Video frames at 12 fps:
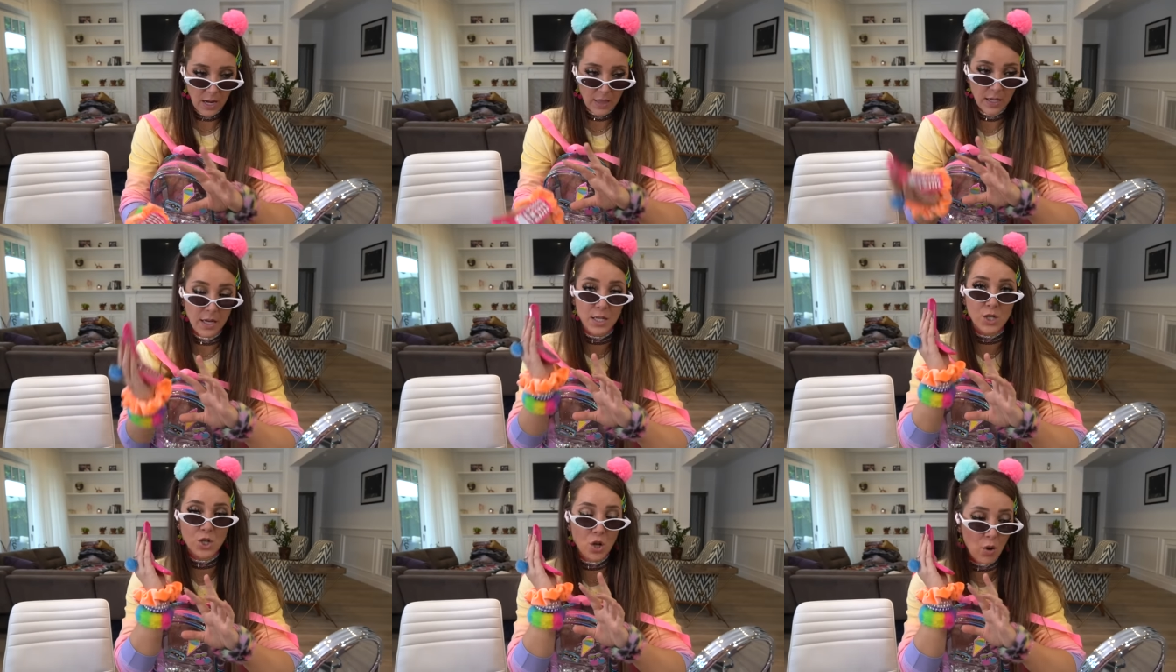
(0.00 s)
I think
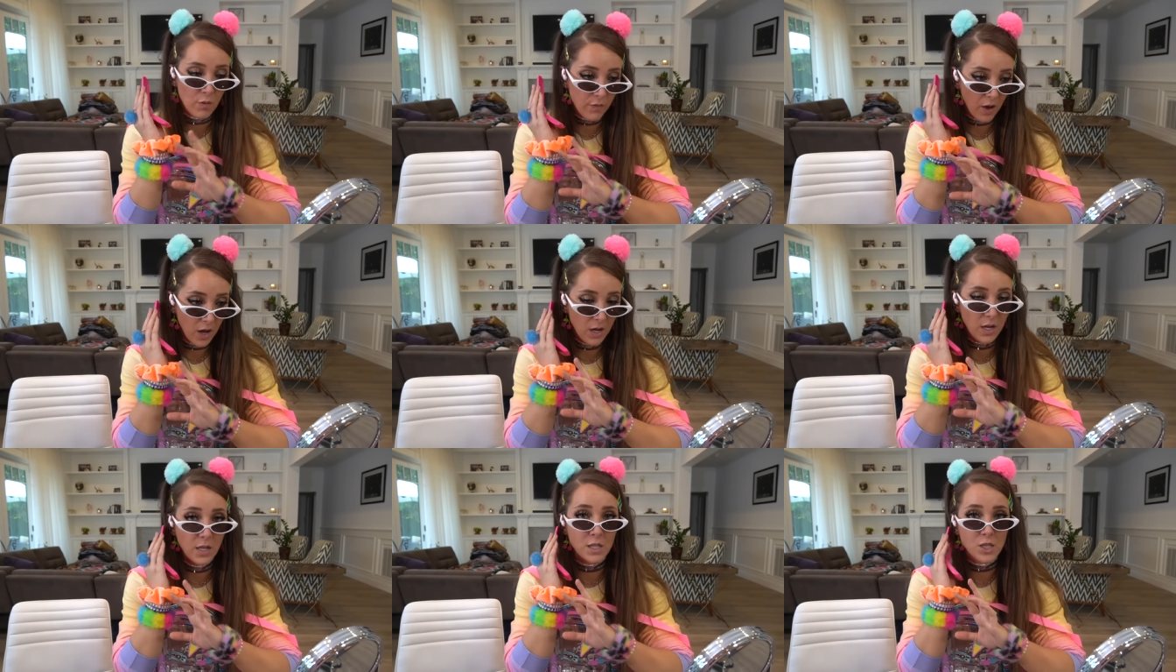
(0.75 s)
it's so
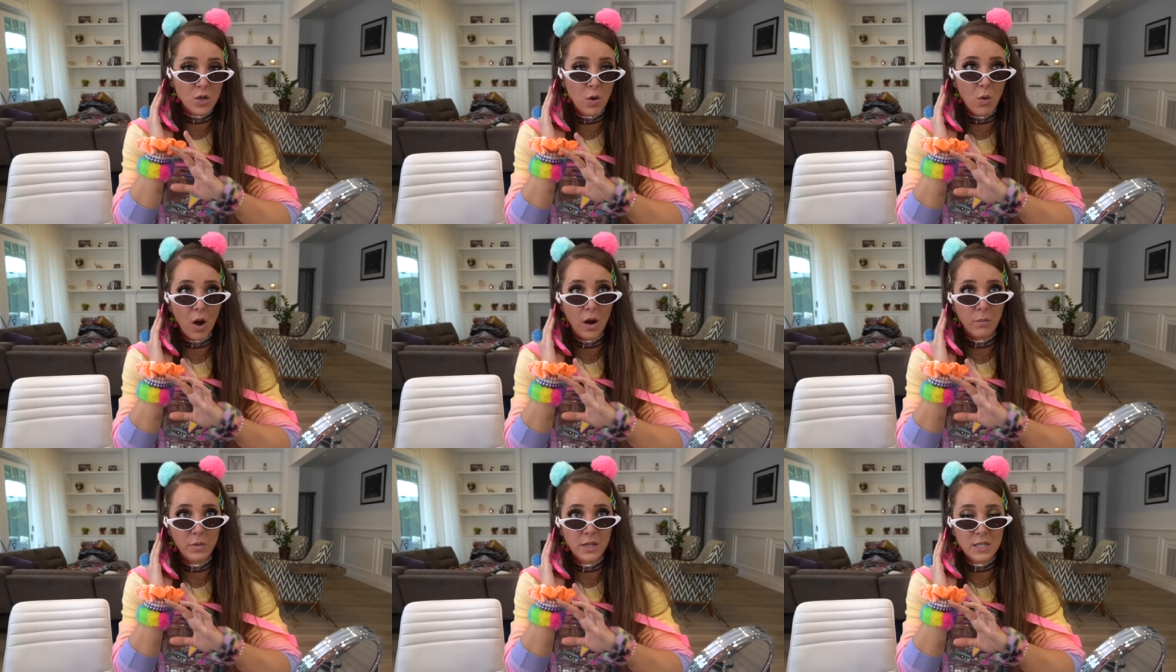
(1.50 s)
fun. It's so
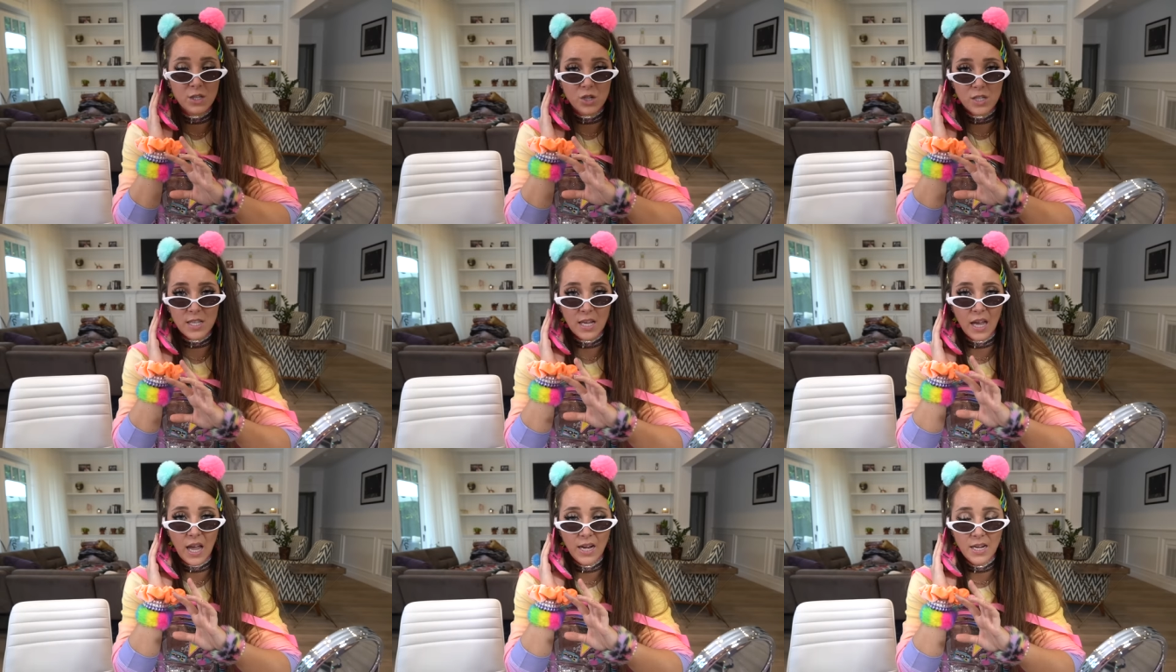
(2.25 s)
harmless. Just
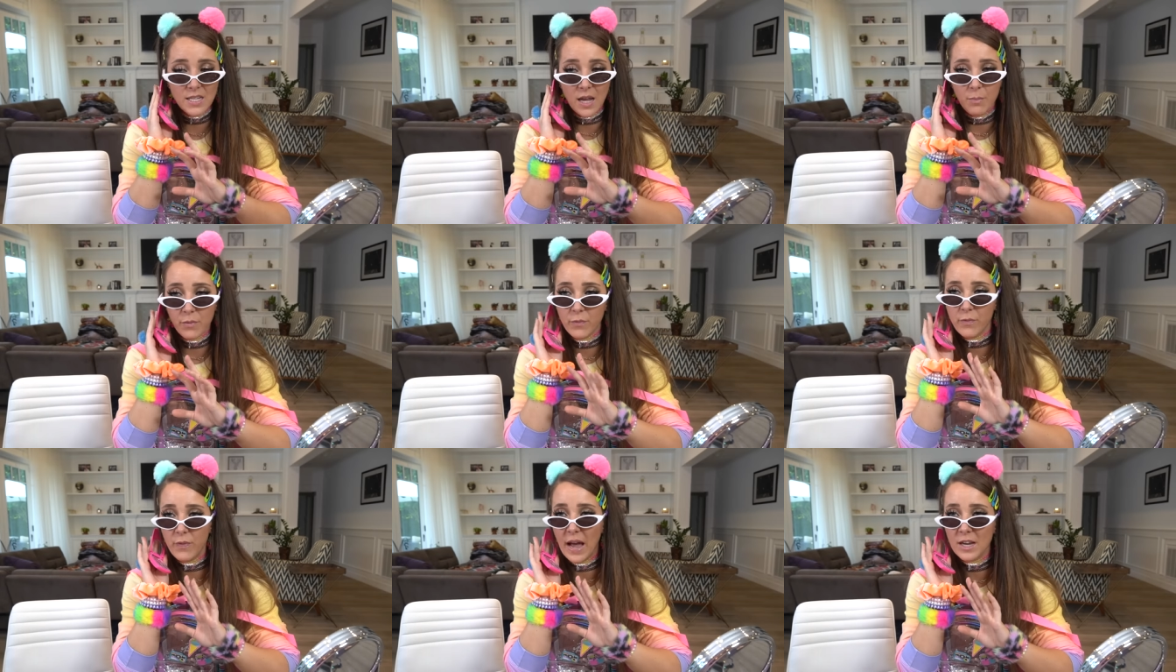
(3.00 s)
like any type of
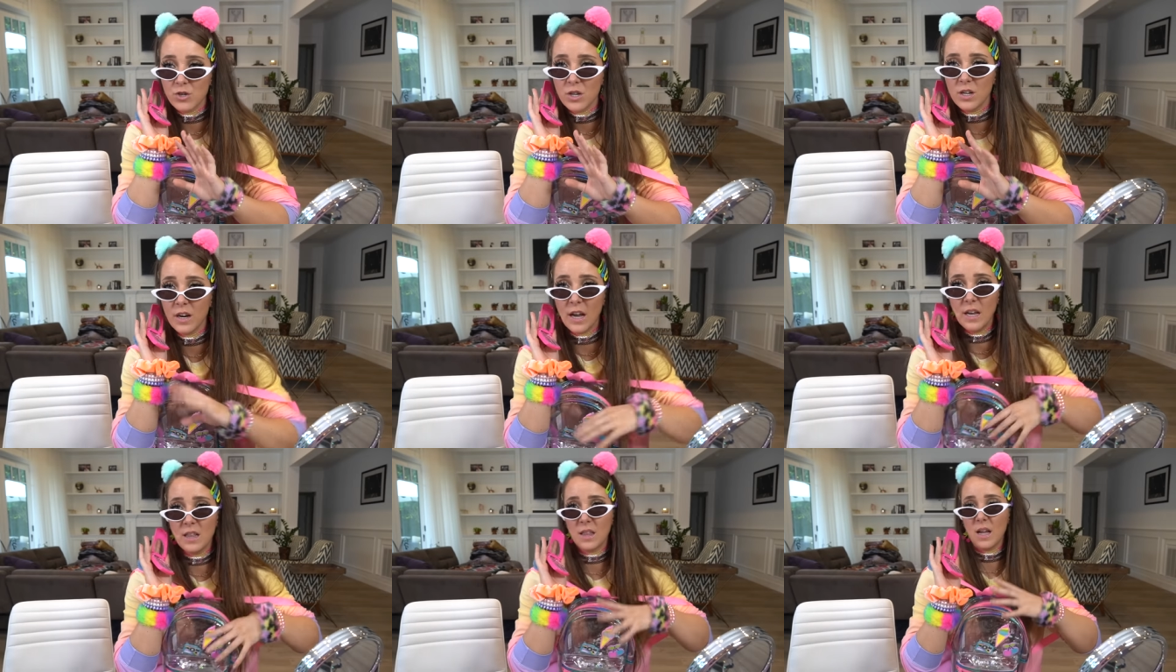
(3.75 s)
fashion or
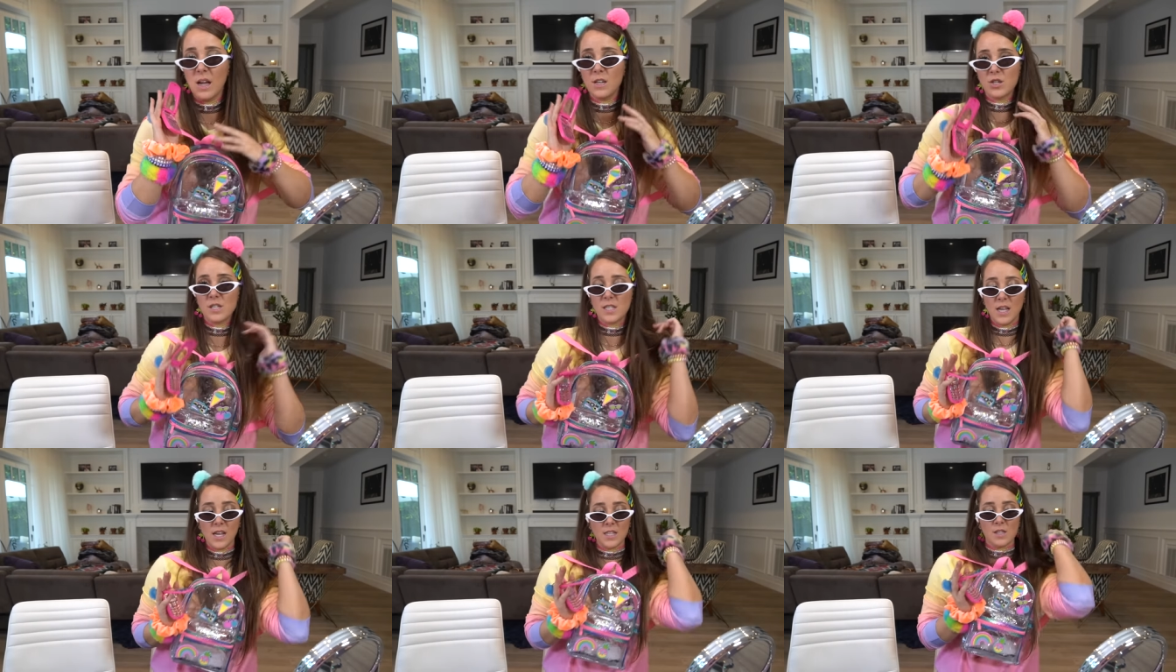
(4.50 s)
anything. I just
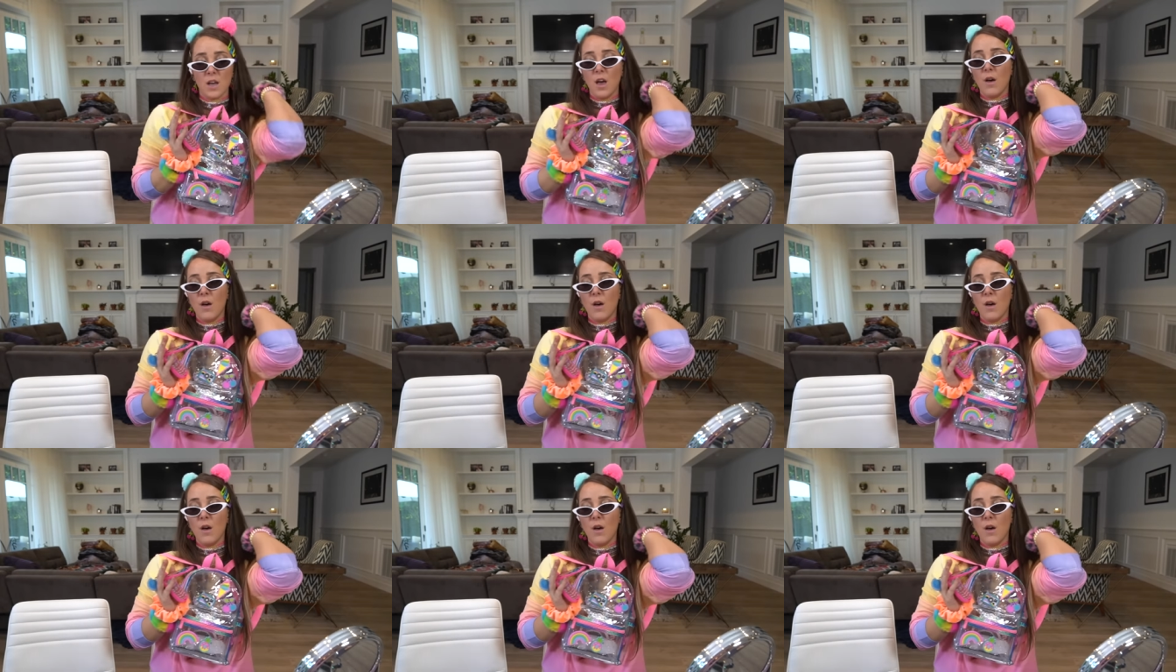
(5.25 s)
think it's